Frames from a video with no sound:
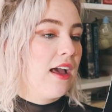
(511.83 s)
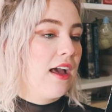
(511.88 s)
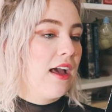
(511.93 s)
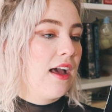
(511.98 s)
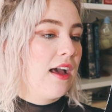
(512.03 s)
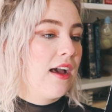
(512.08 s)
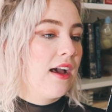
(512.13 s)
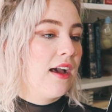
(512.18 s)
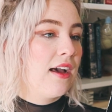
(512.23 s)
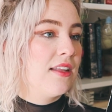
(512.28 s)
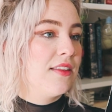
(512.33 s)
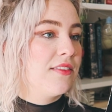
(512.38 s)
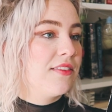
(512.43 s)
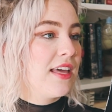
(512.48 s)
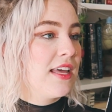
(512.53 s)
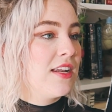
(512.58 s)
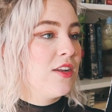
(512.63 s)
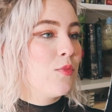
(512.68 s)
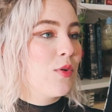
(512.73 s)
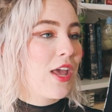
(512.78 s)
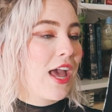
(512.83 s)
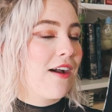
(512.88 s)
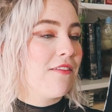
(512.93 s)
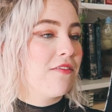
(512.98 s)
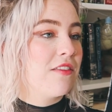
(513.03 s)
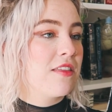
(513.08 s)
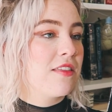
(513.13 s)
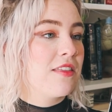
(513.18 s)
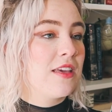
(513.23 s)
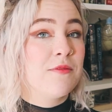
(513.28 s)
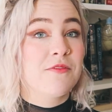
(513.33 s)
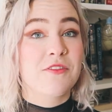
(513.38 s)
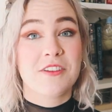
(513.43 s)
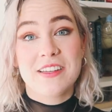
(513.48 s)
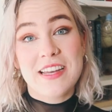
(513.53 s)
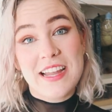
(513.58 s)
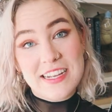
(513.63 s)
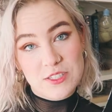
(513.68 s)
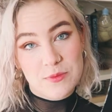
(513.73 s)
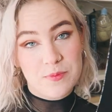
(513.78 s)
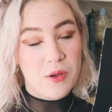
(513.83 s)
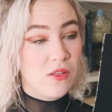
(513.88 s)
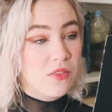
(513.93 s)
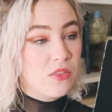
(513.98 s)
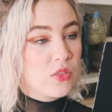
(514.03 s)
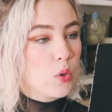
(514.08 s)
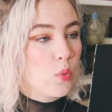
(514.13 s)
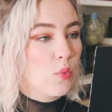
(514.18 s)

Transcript: And then we have the theme for next month,